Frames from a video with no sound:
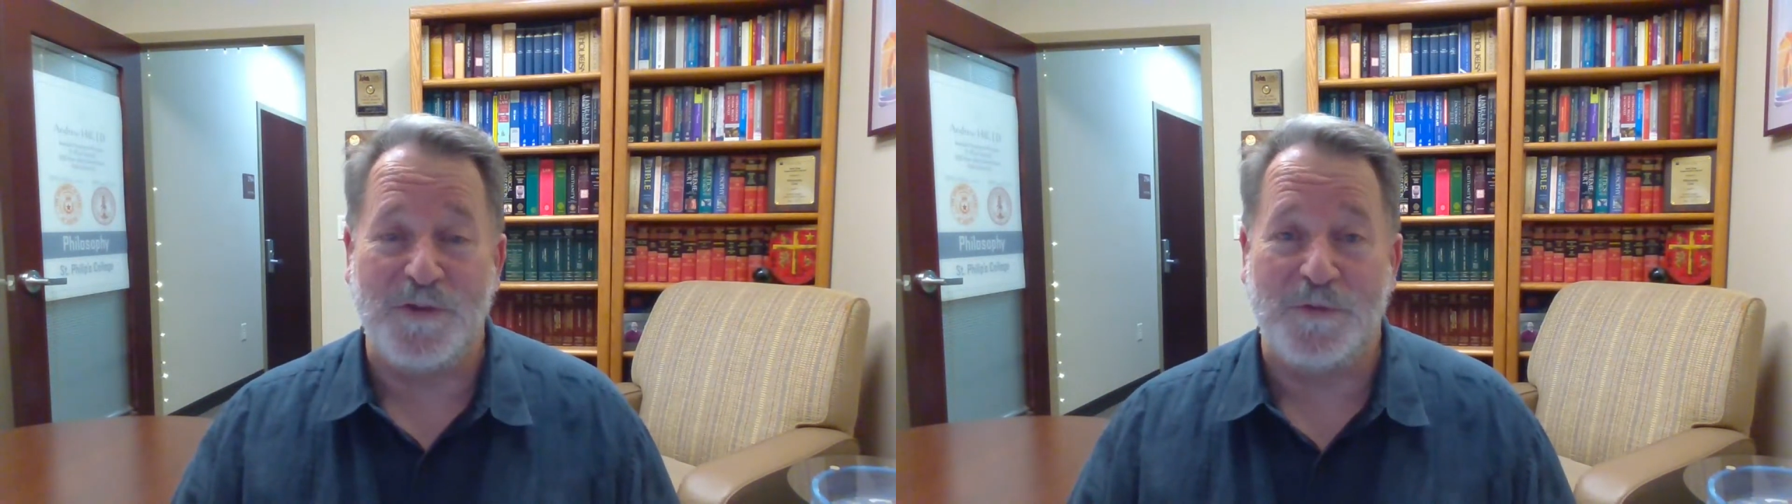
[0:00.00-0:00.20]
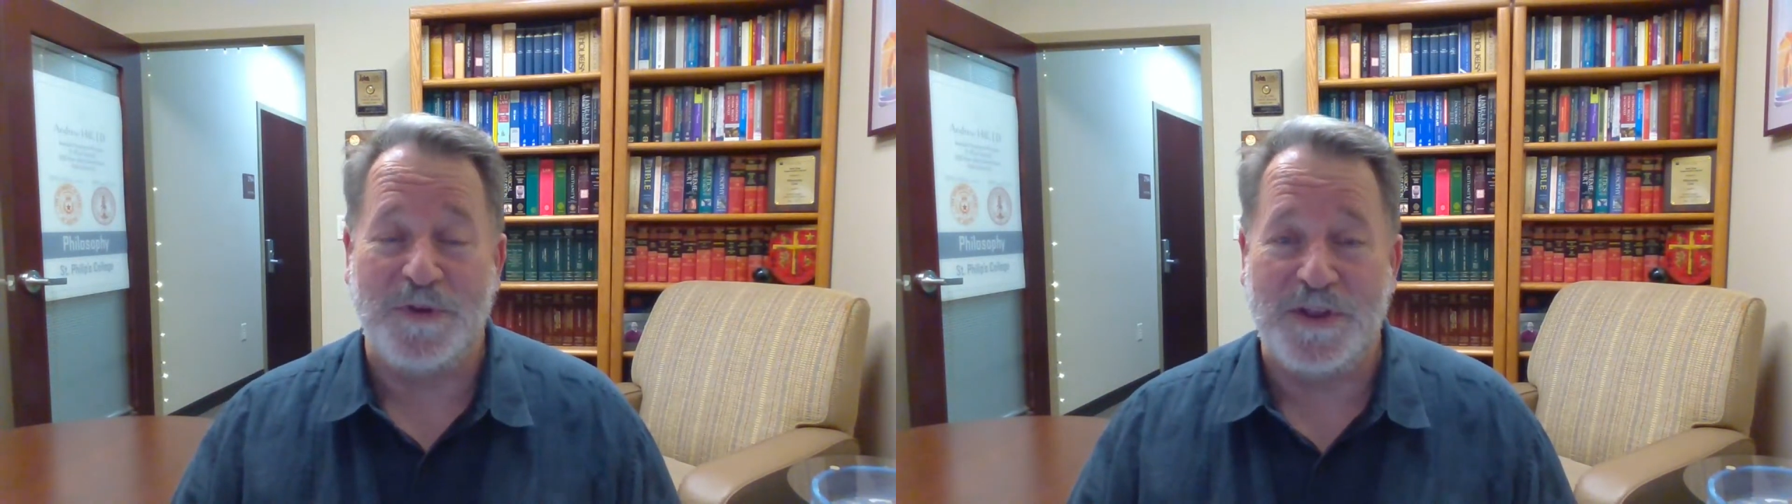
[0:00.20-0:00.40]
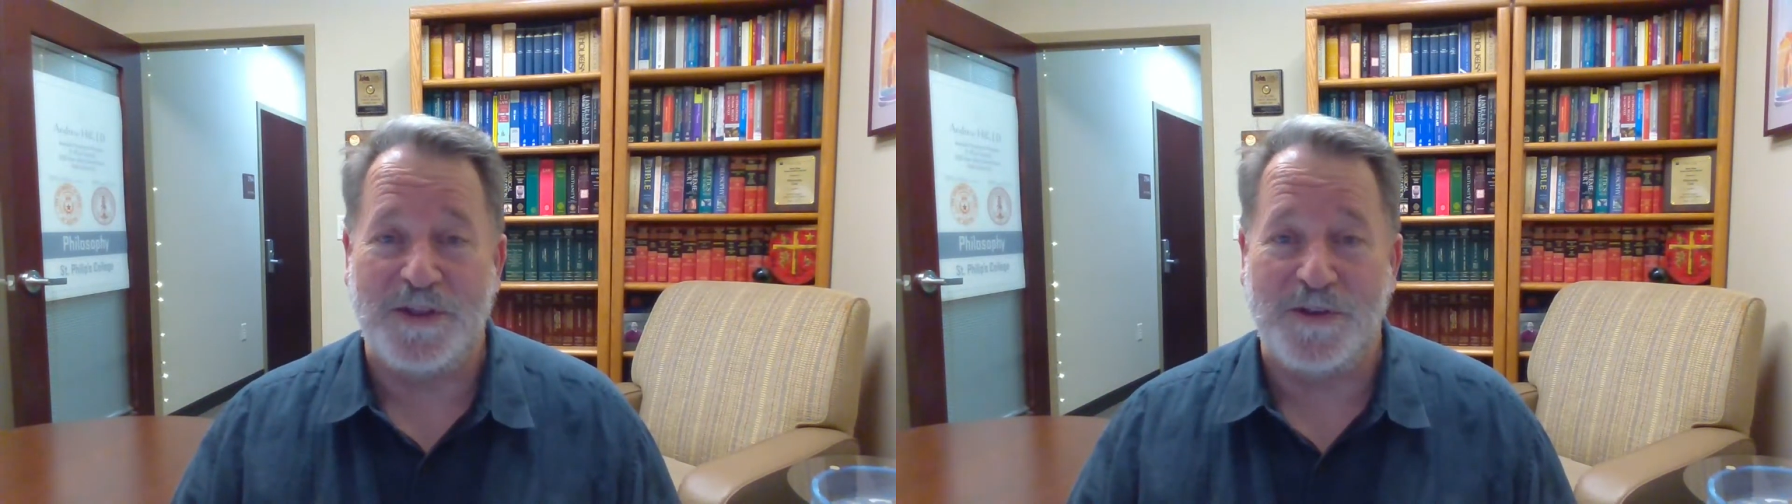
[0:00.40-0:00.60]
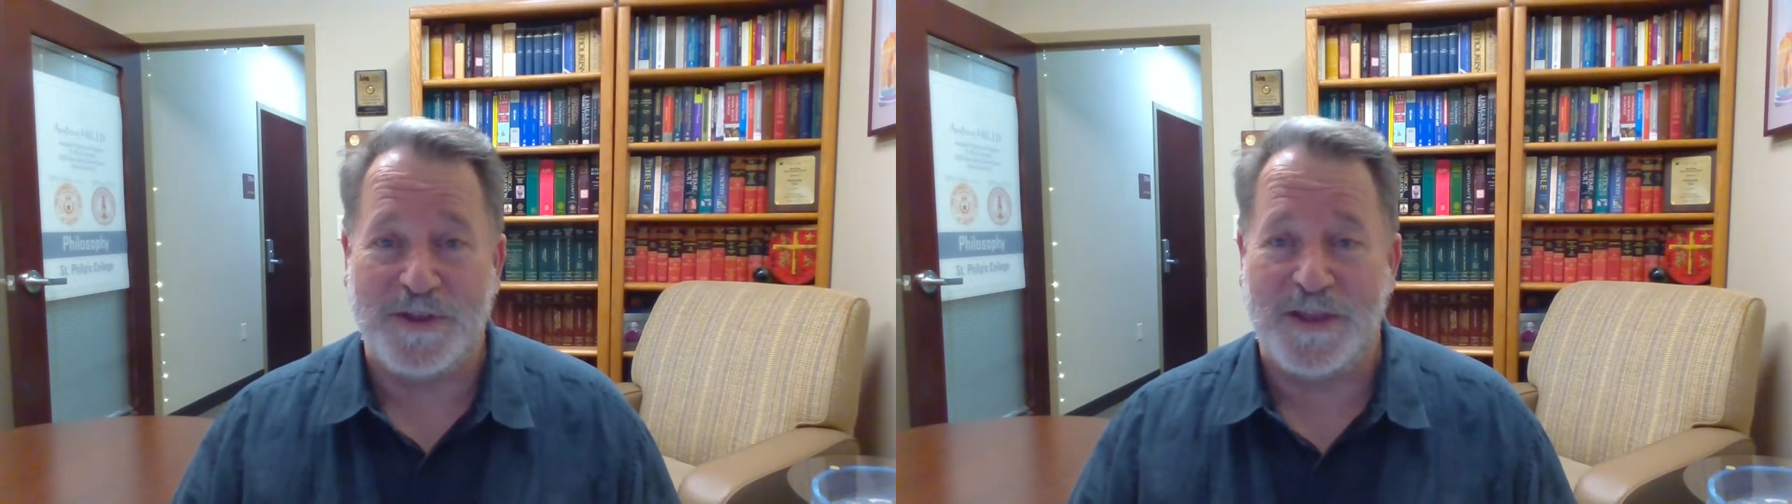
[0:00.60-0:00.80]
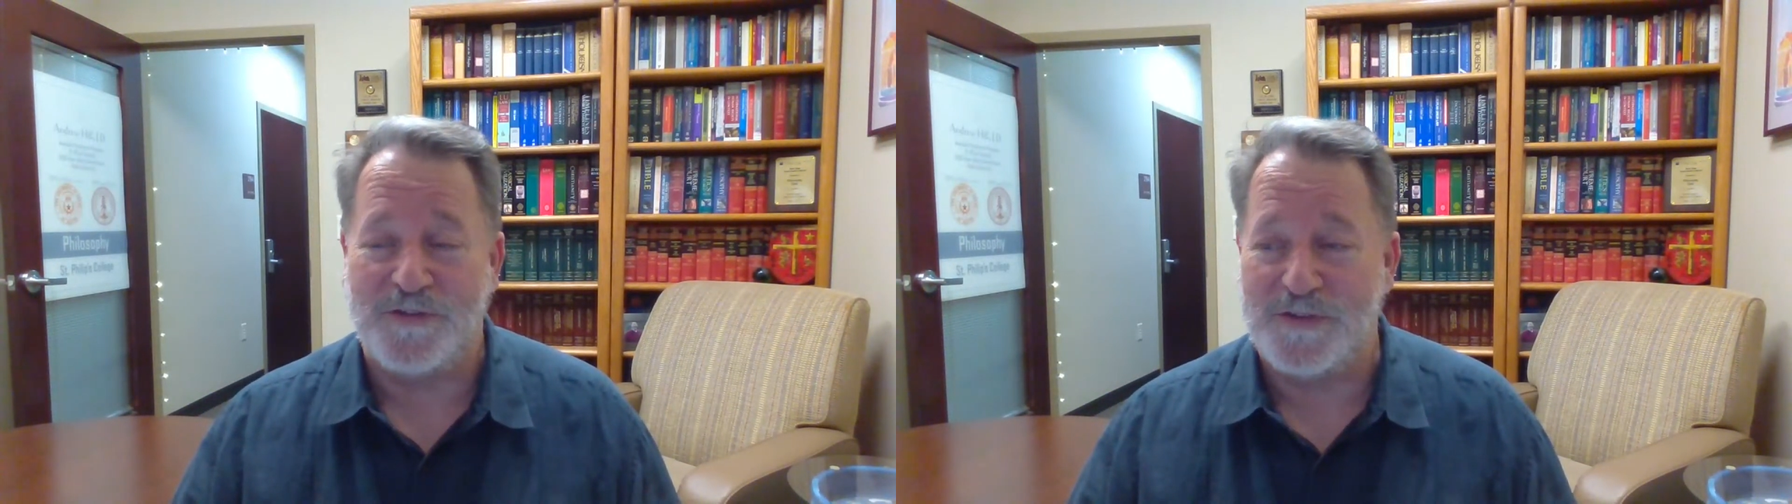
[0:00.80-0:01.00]
this particular
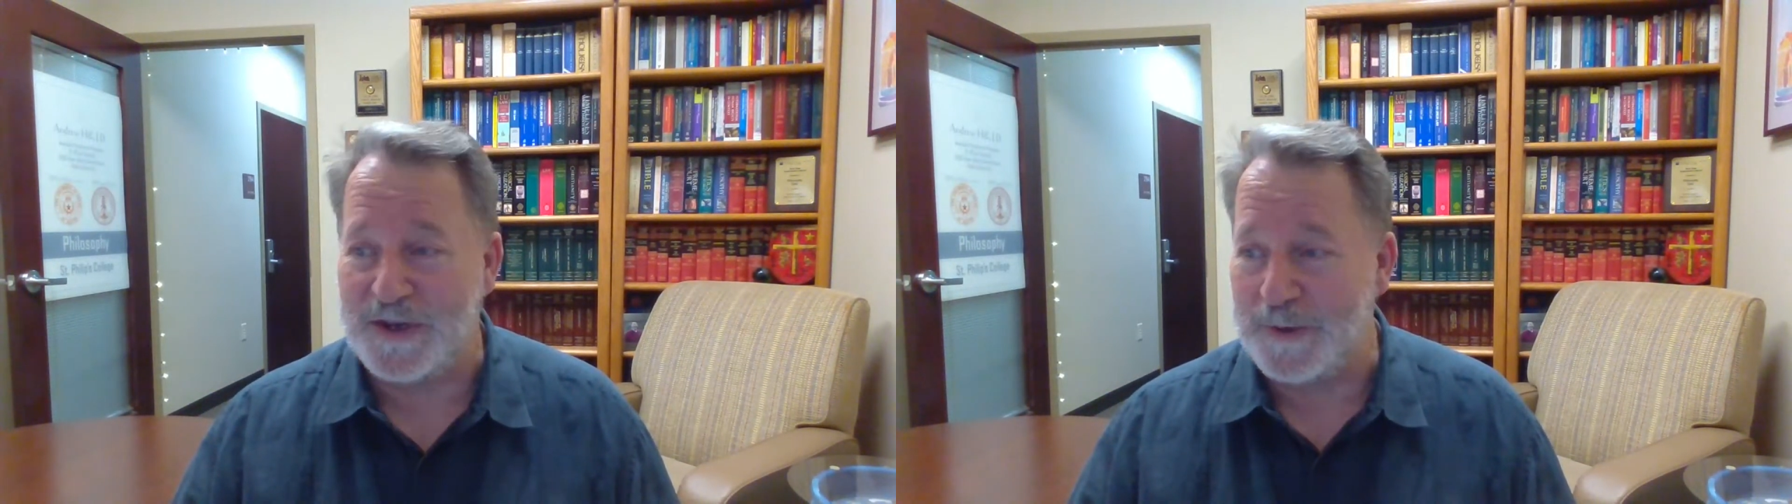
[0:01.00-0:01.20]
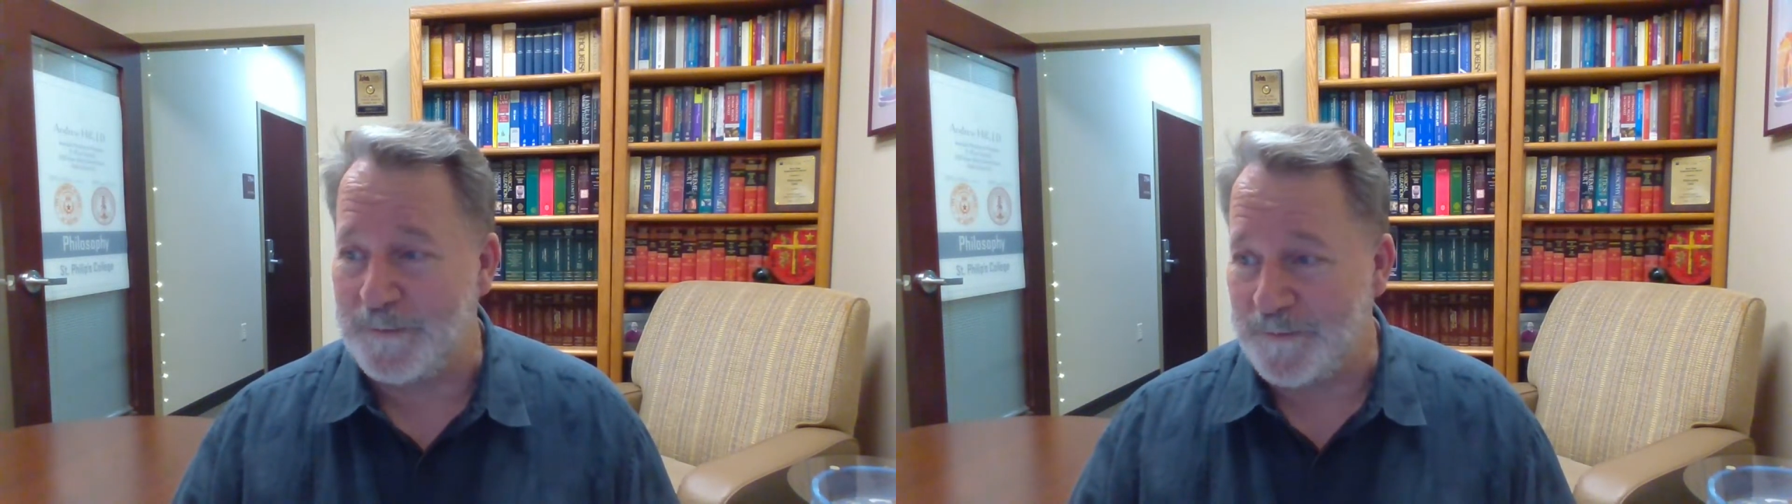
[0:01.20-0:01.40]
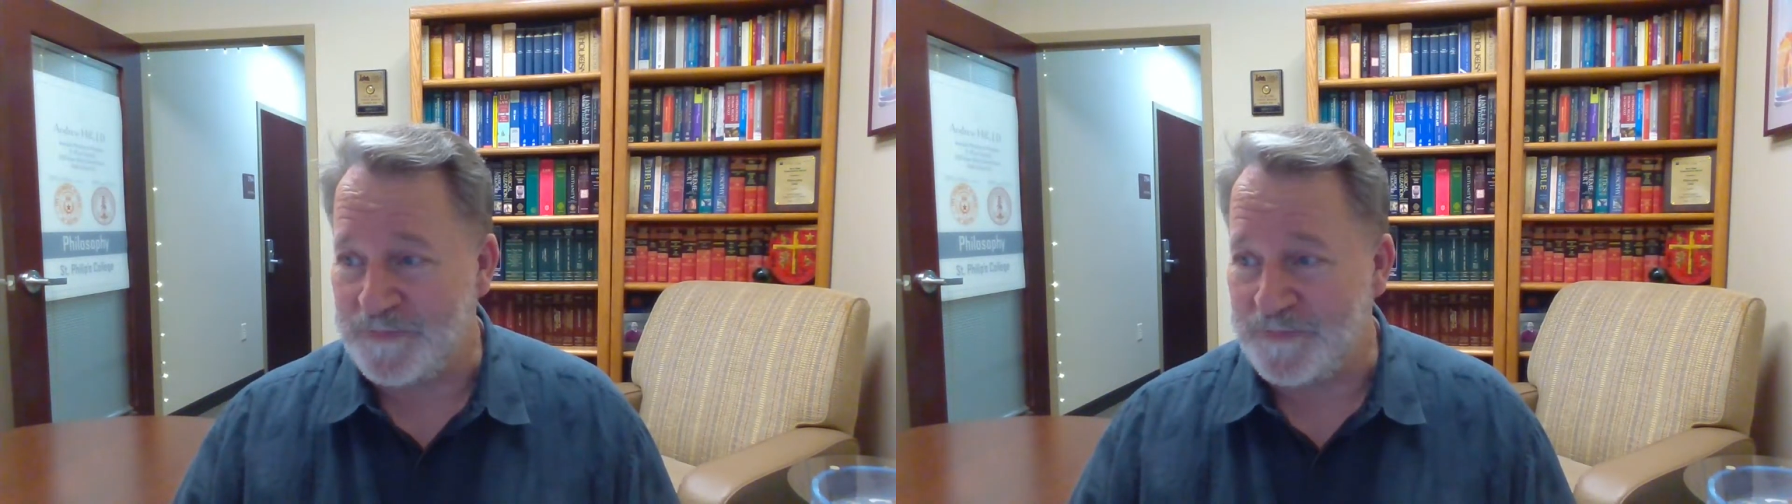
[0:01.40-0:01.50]
case study.